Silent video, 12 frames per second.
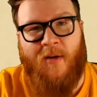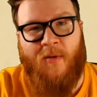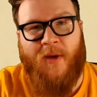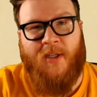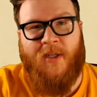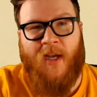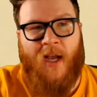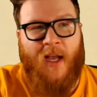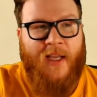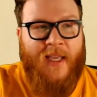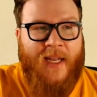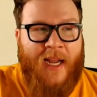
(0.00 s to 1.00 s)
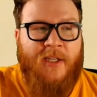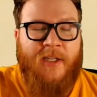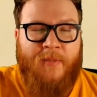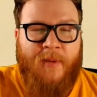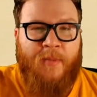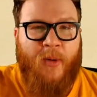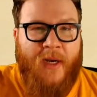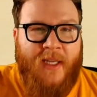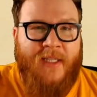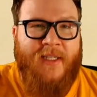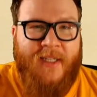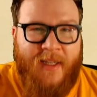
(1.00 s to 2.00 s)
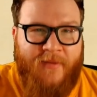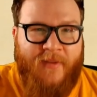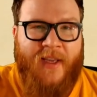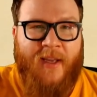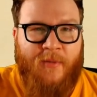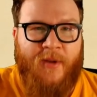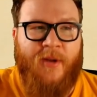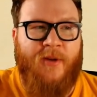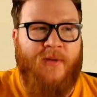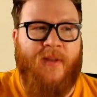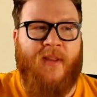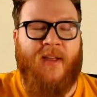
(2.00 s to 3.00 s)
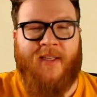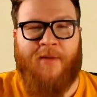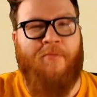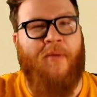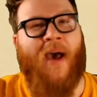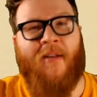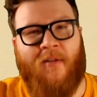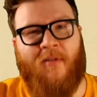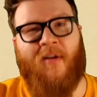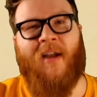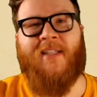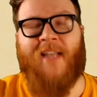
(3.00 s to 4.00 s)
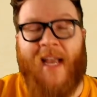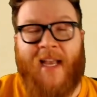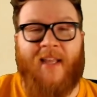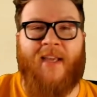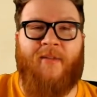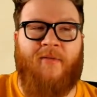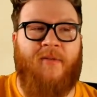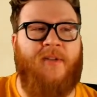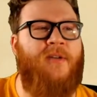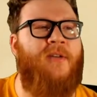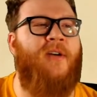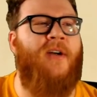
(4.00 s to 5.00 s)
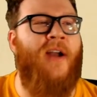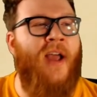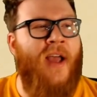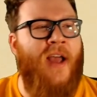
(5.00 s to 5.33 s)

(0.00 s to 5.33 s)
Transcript: which uh, can actually be pretty significant when you're doing things like Battle Cry cycling through a turn